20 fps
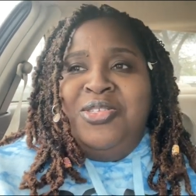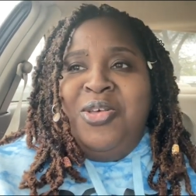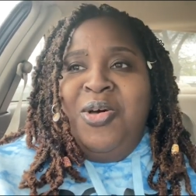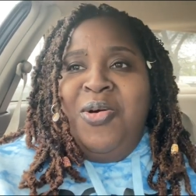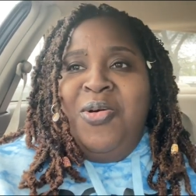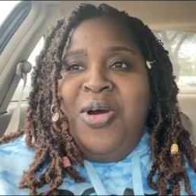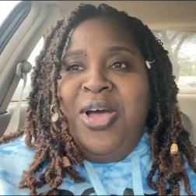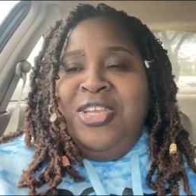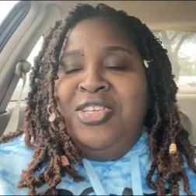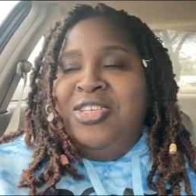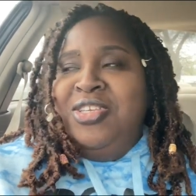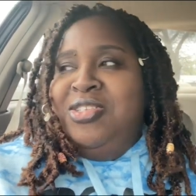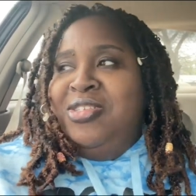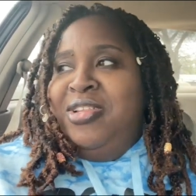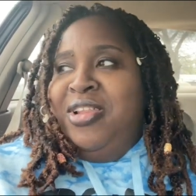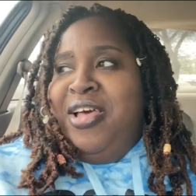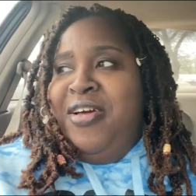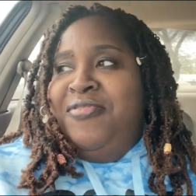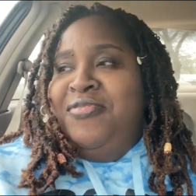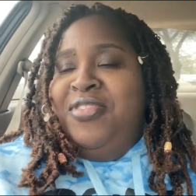so I just
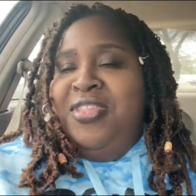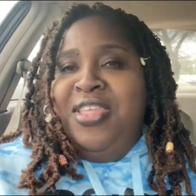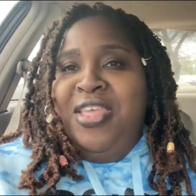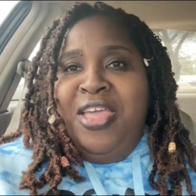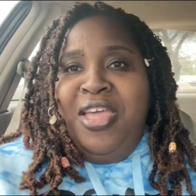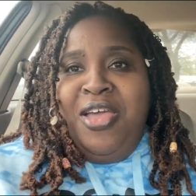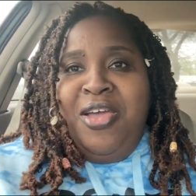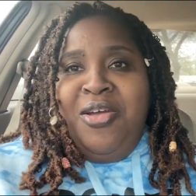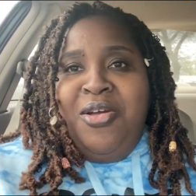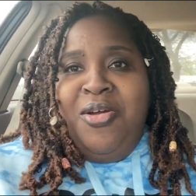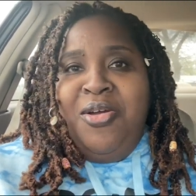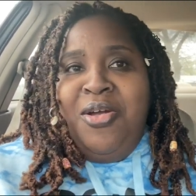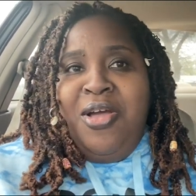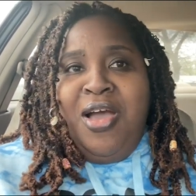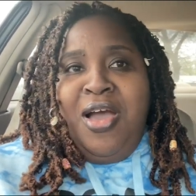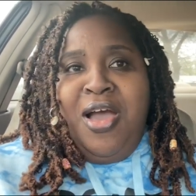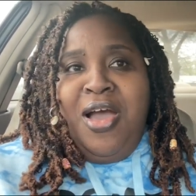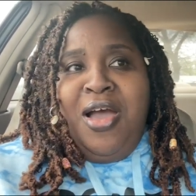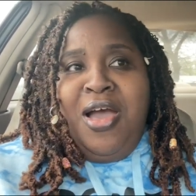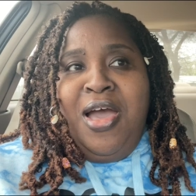left there.
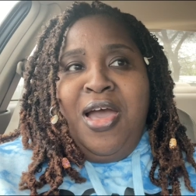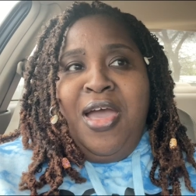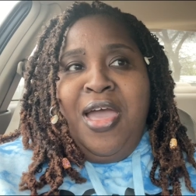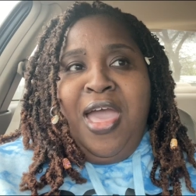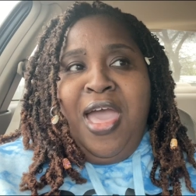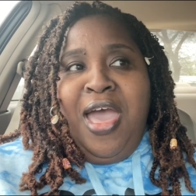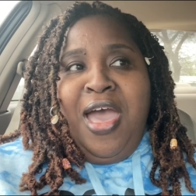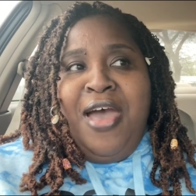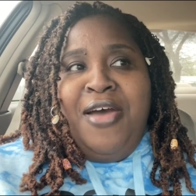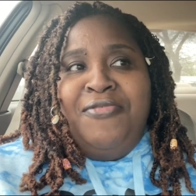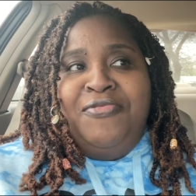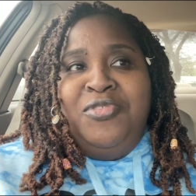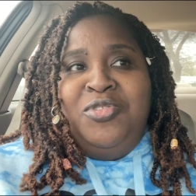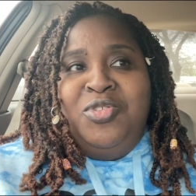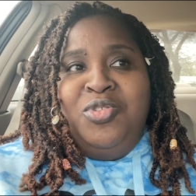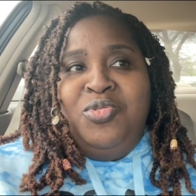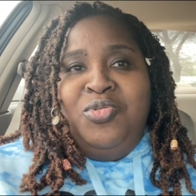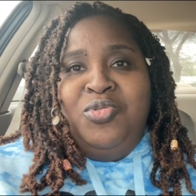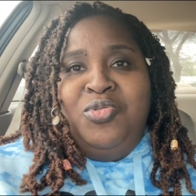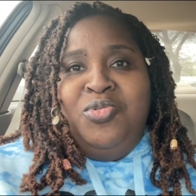I have
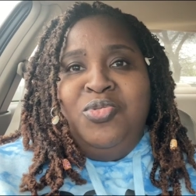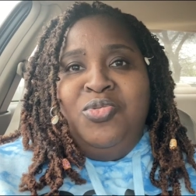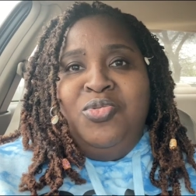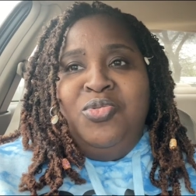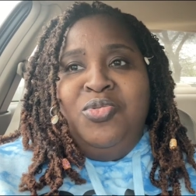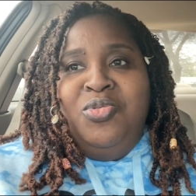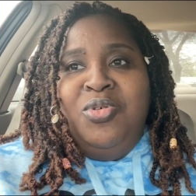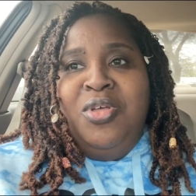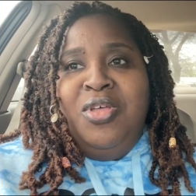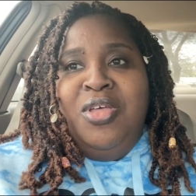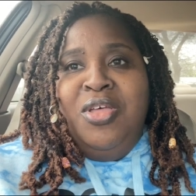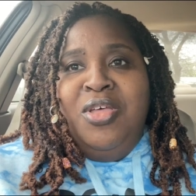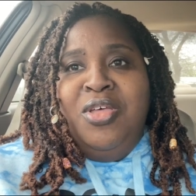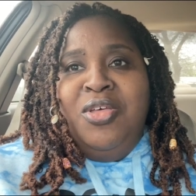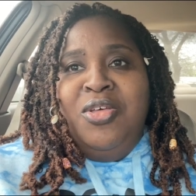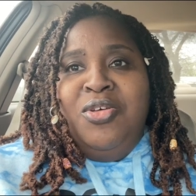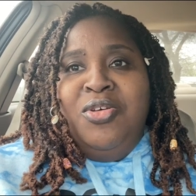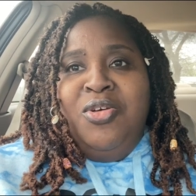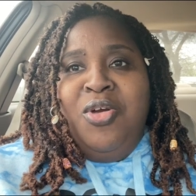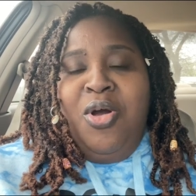to
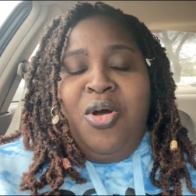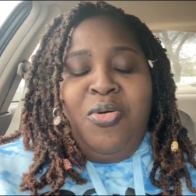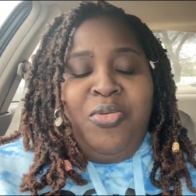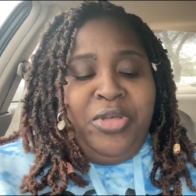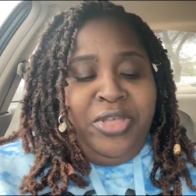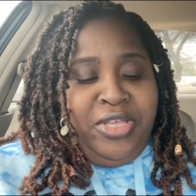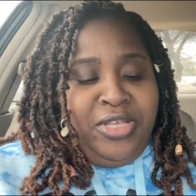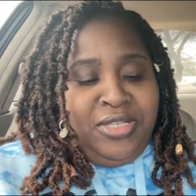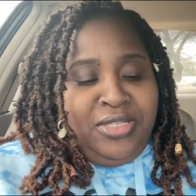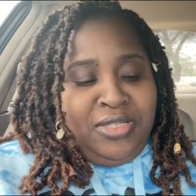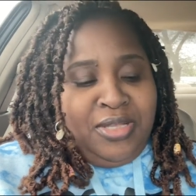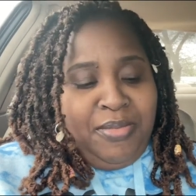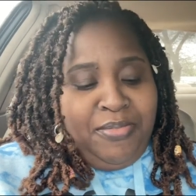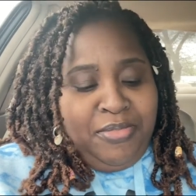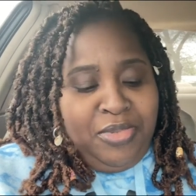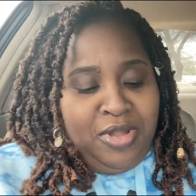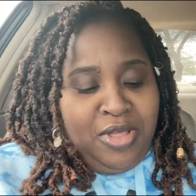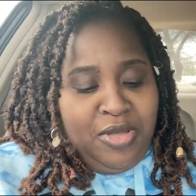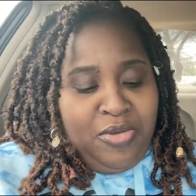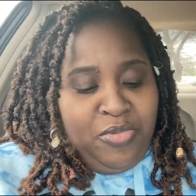go and get some
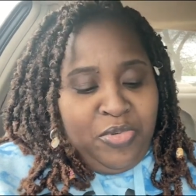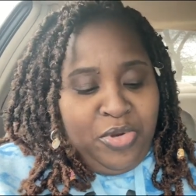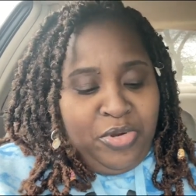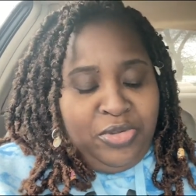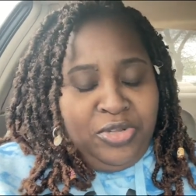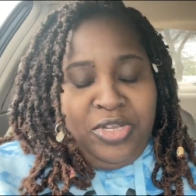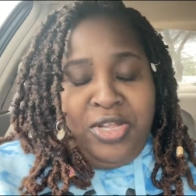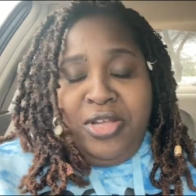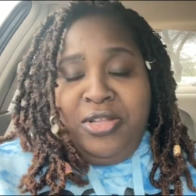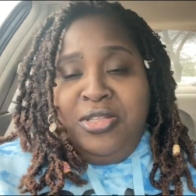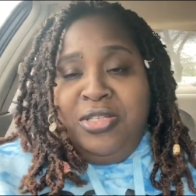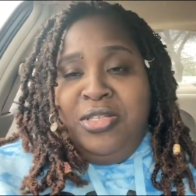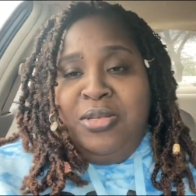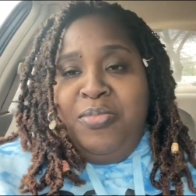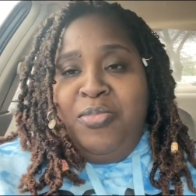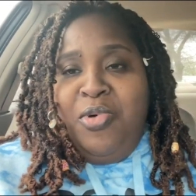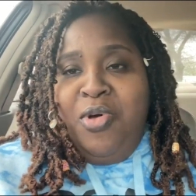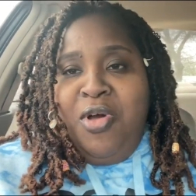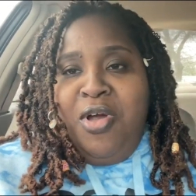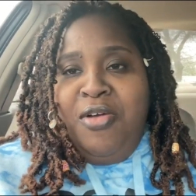blood work done
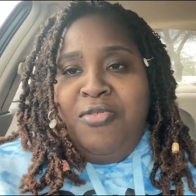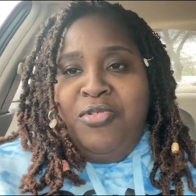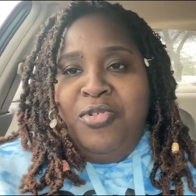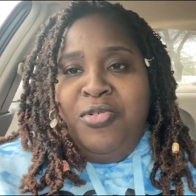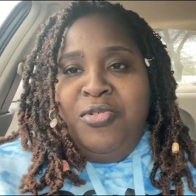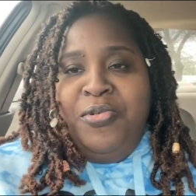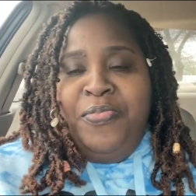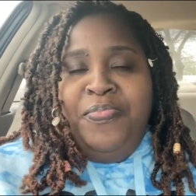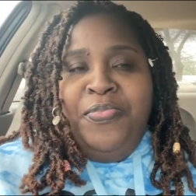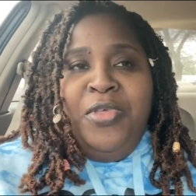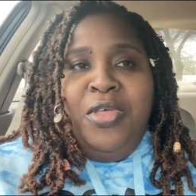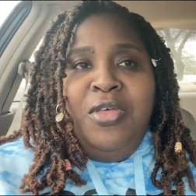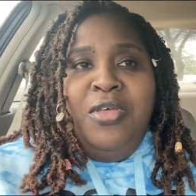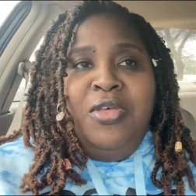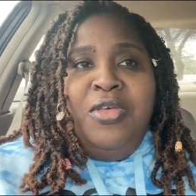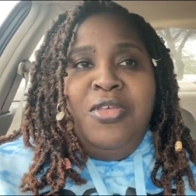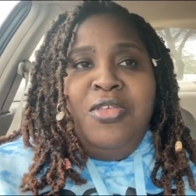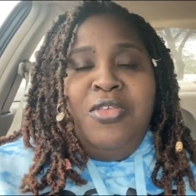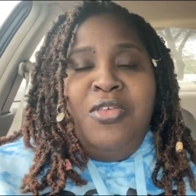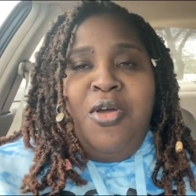tomorrow,
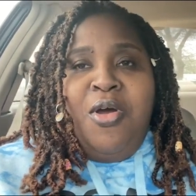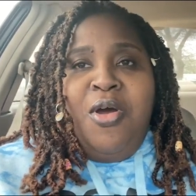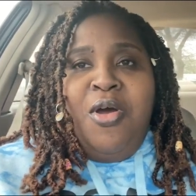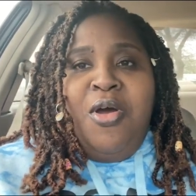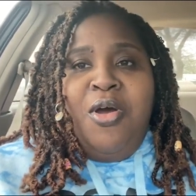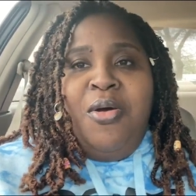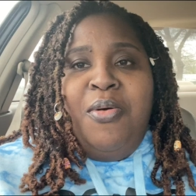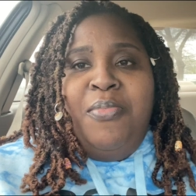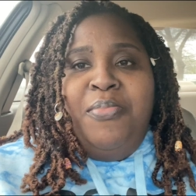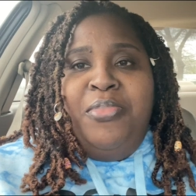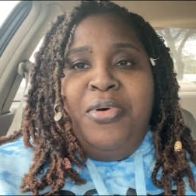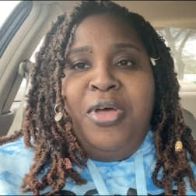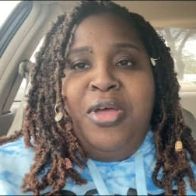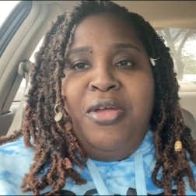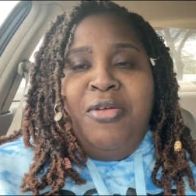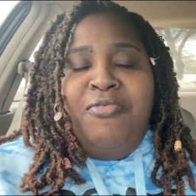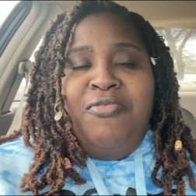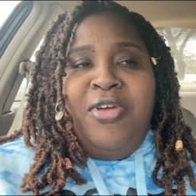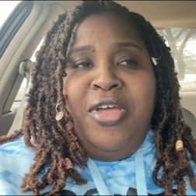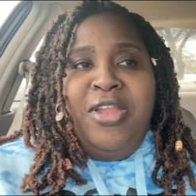y'all.
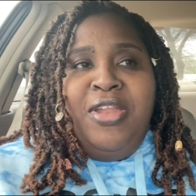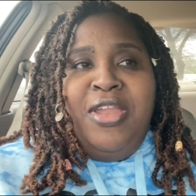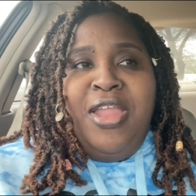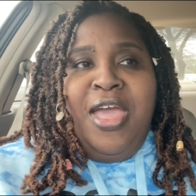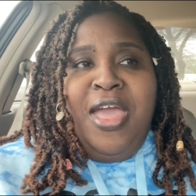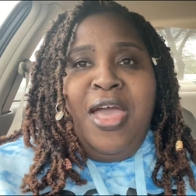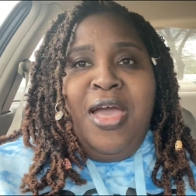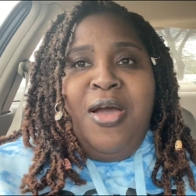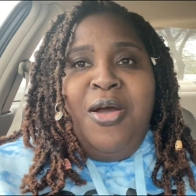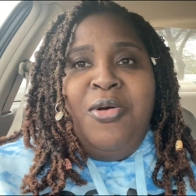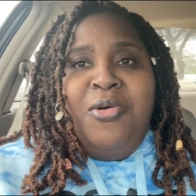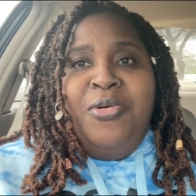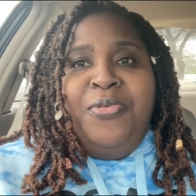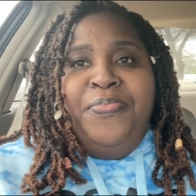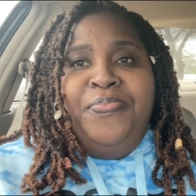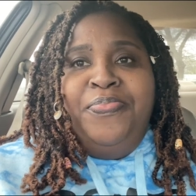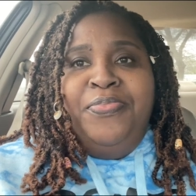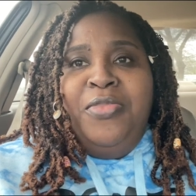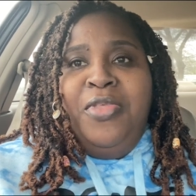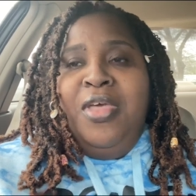But right now,
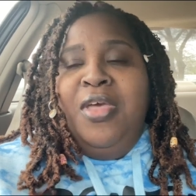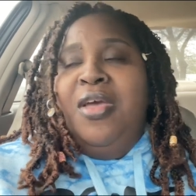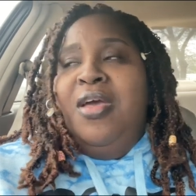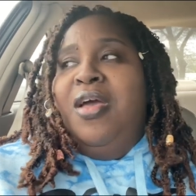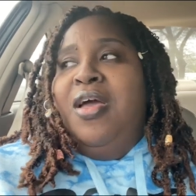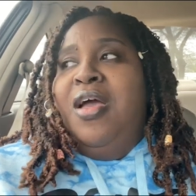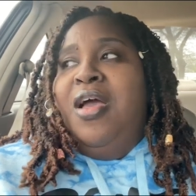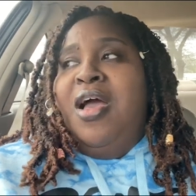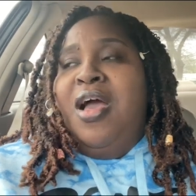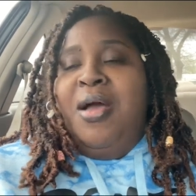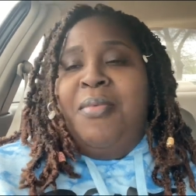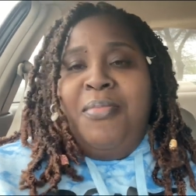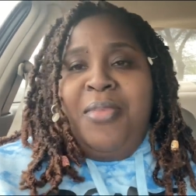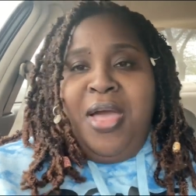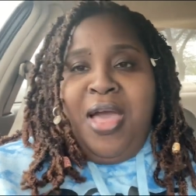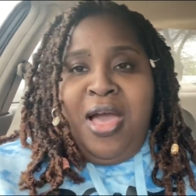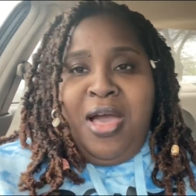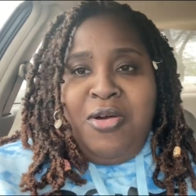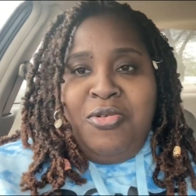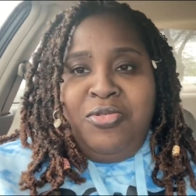I'm
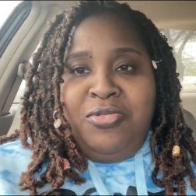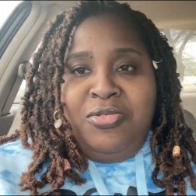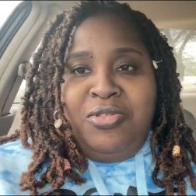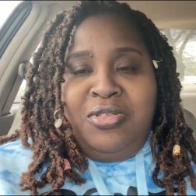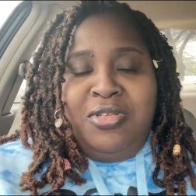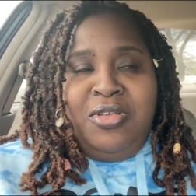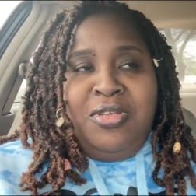out